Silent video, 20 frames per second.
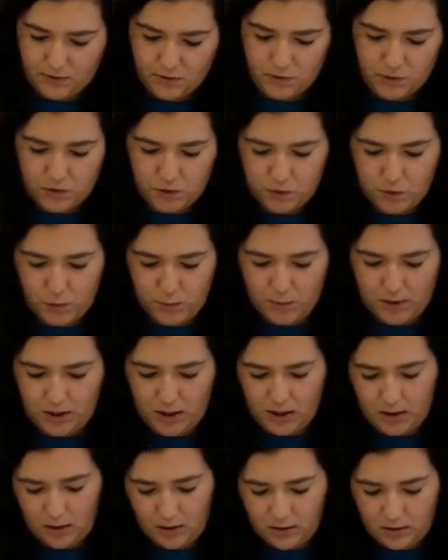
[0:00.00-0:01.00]

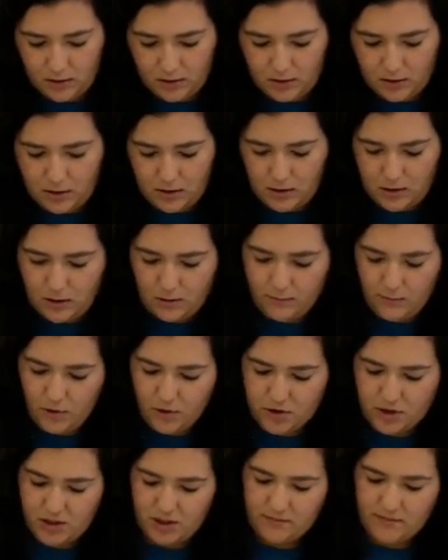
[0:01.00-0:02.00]
scoopy
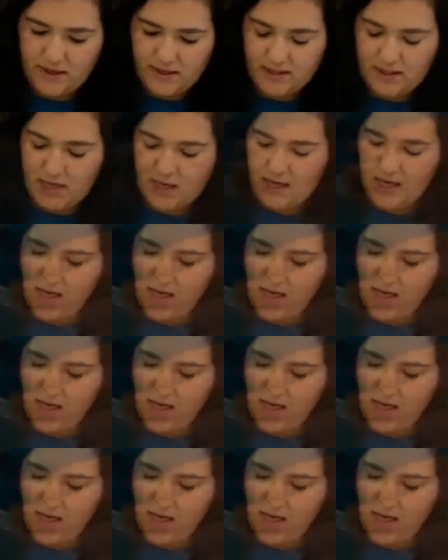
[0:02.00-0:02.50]
motion as best I